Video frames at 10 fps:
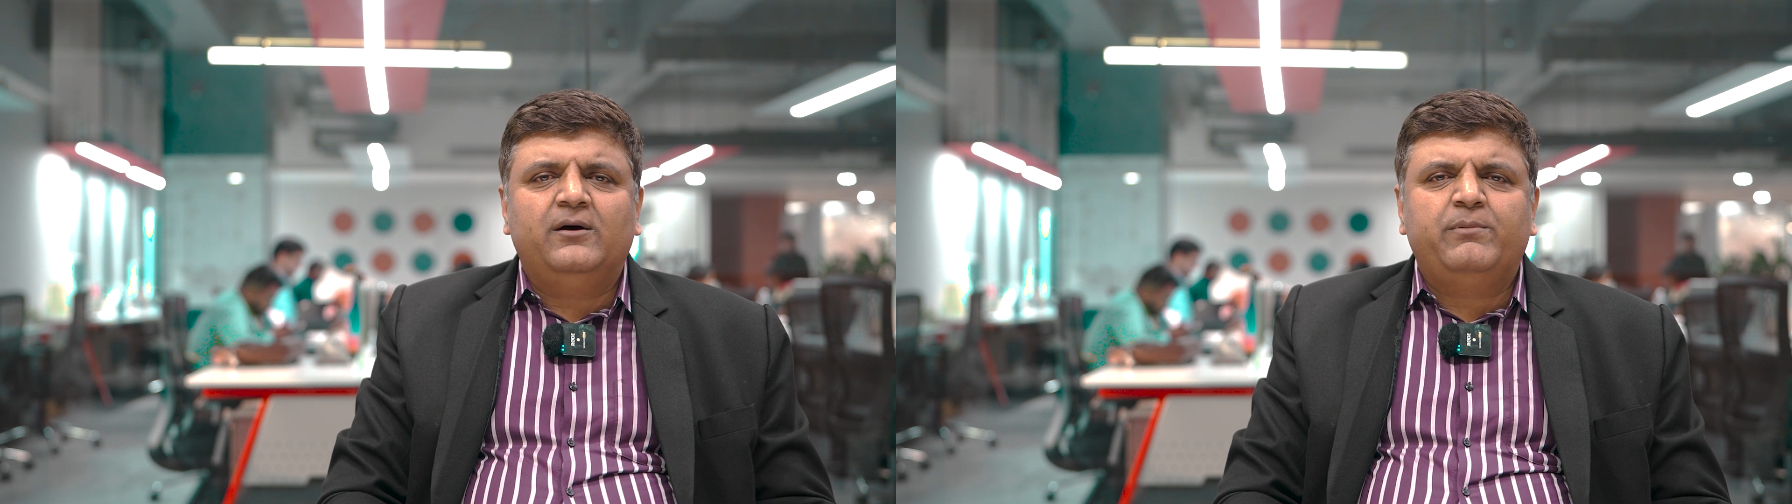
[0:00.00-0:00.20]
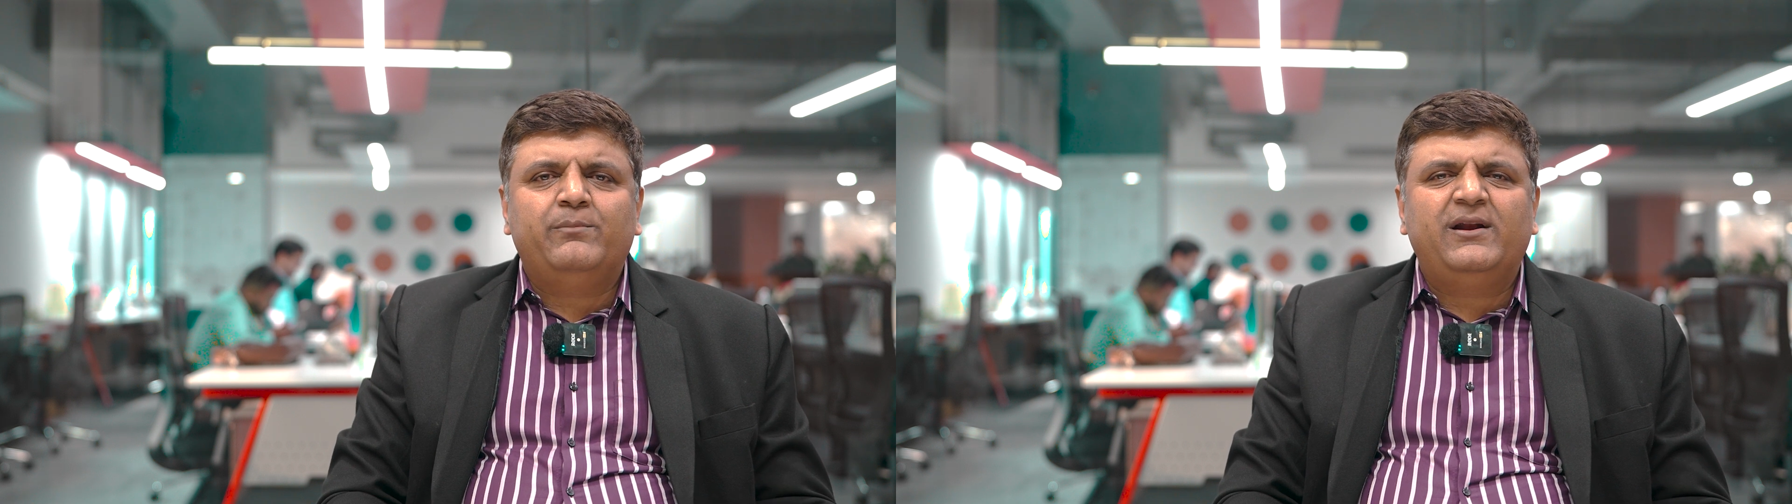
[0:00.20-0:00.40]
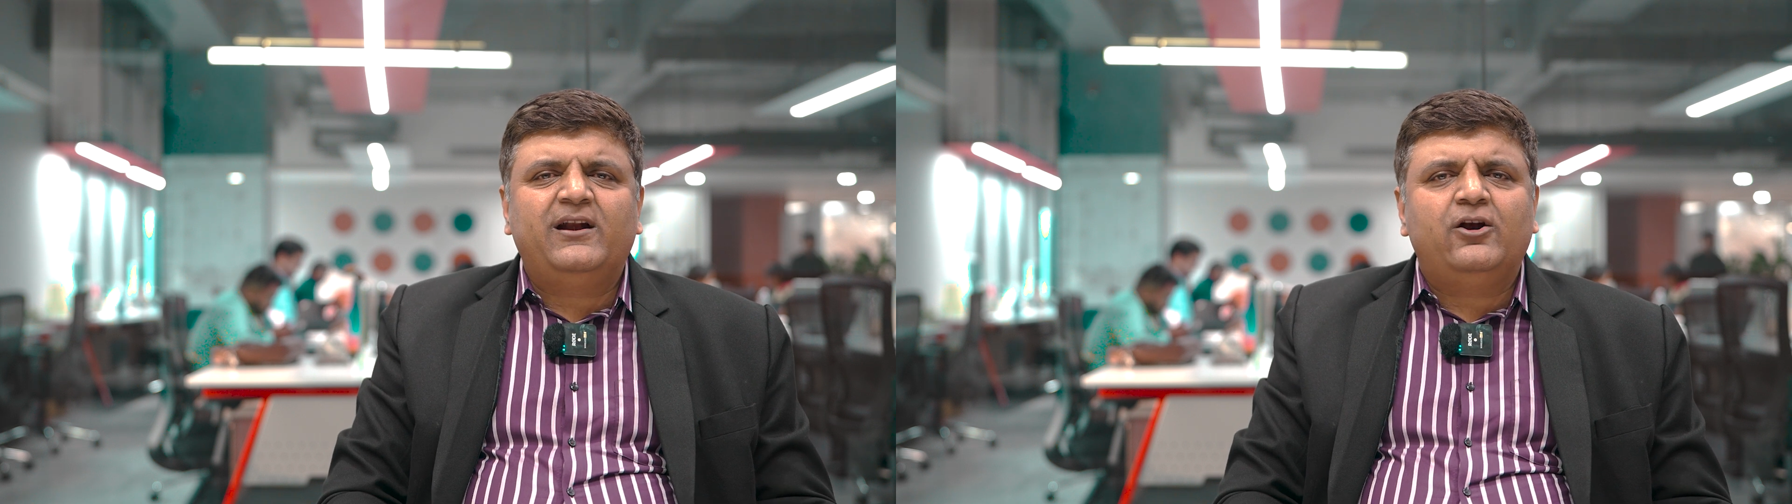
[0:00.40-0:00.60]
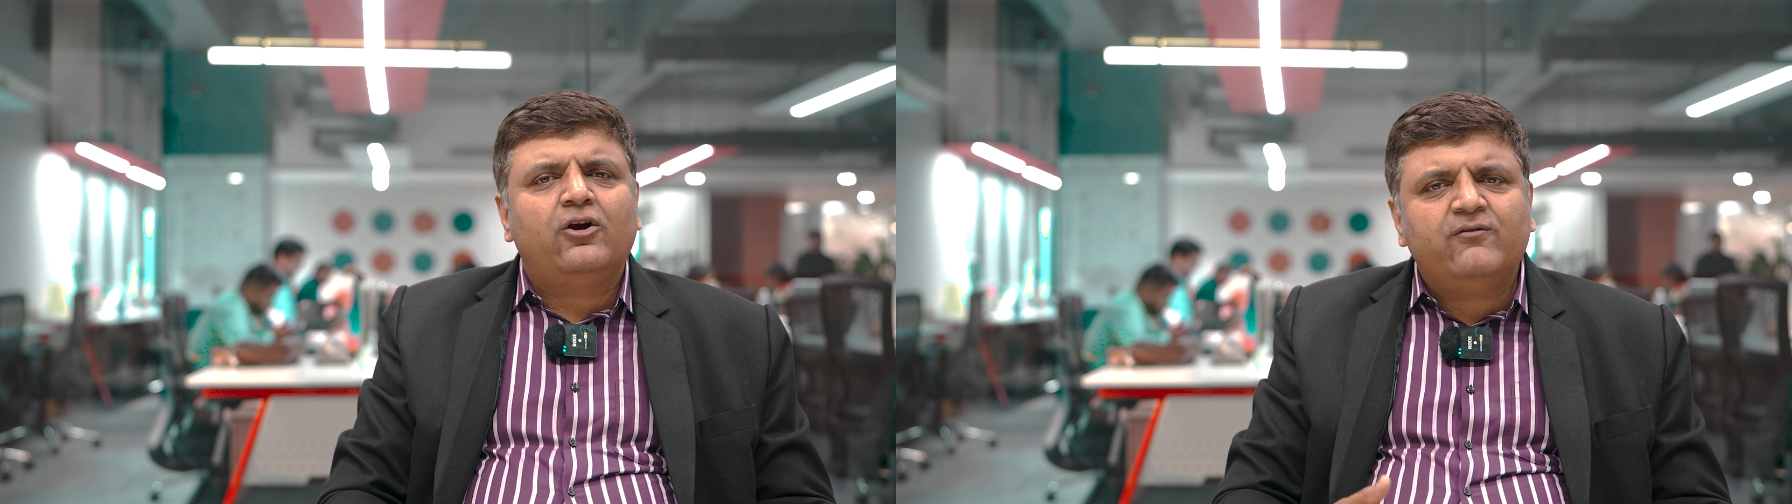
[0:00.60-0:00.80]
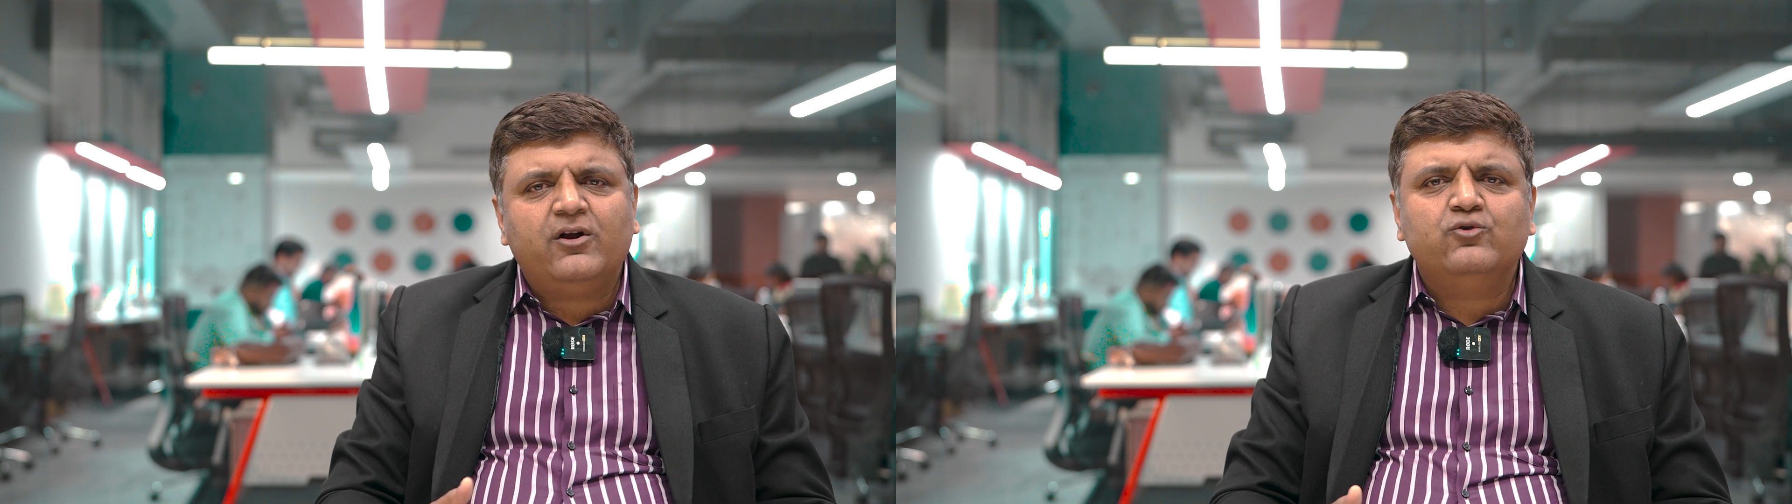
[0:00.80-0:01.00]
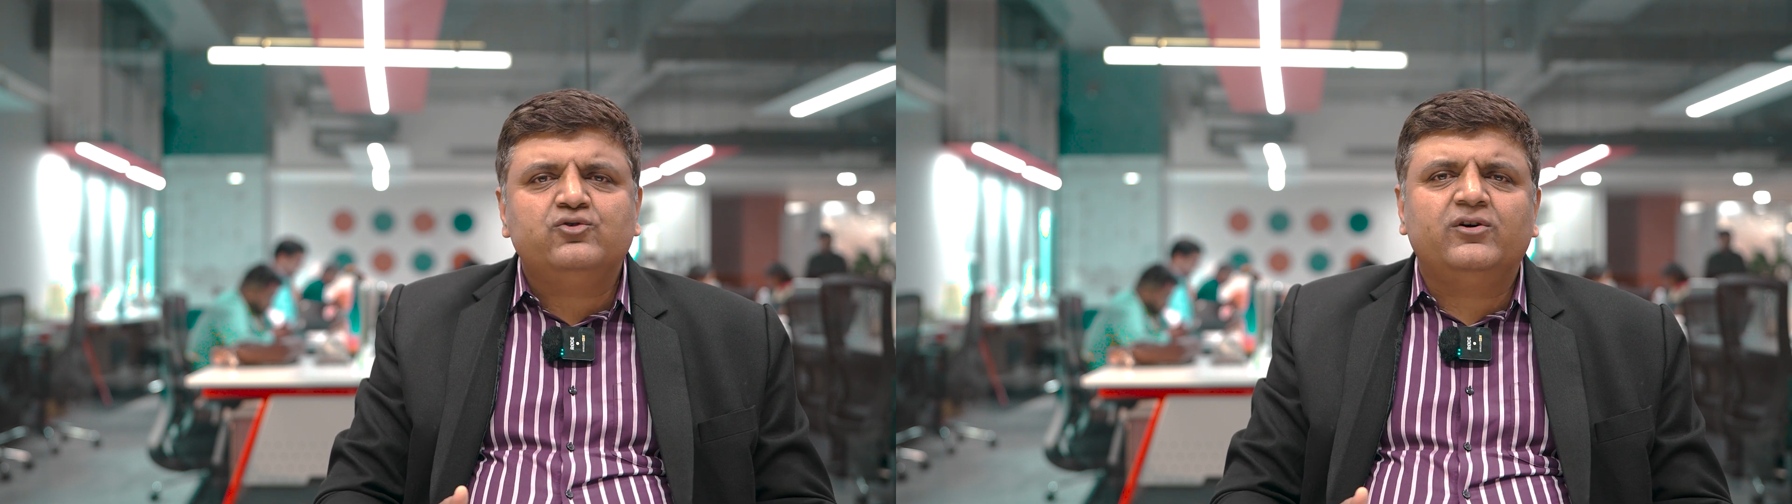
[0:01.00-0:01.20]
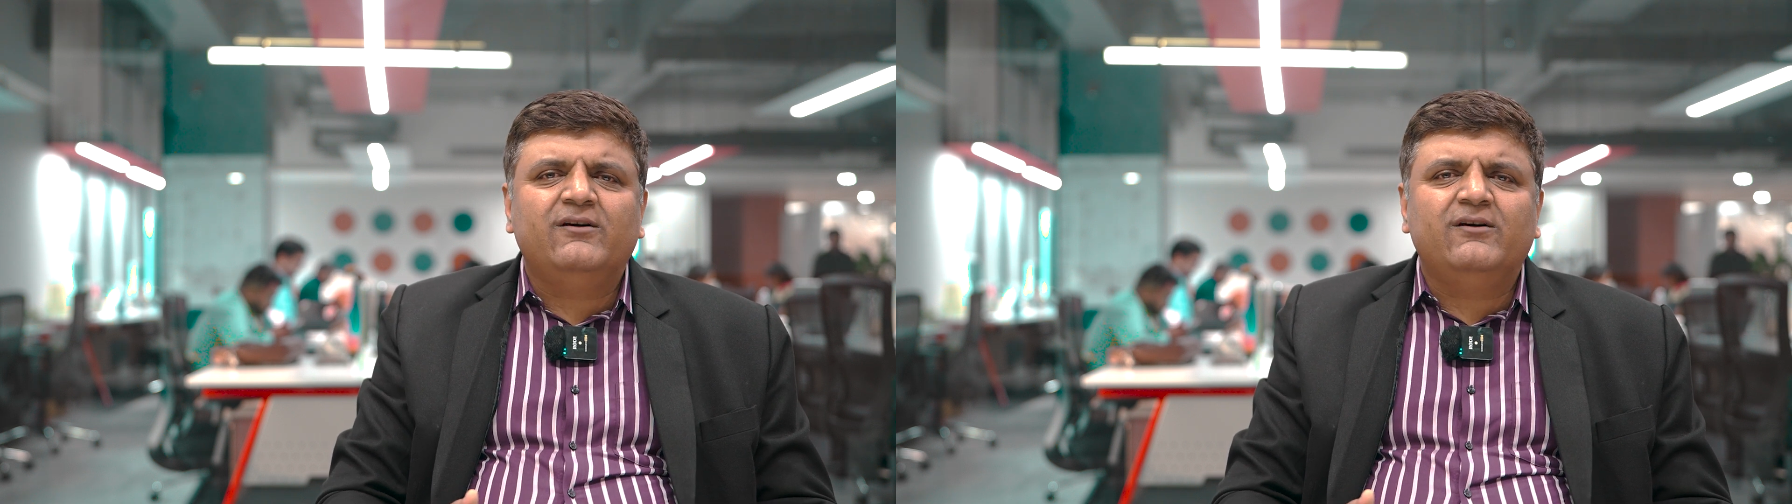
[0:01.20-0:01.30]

people had a lot of doubts on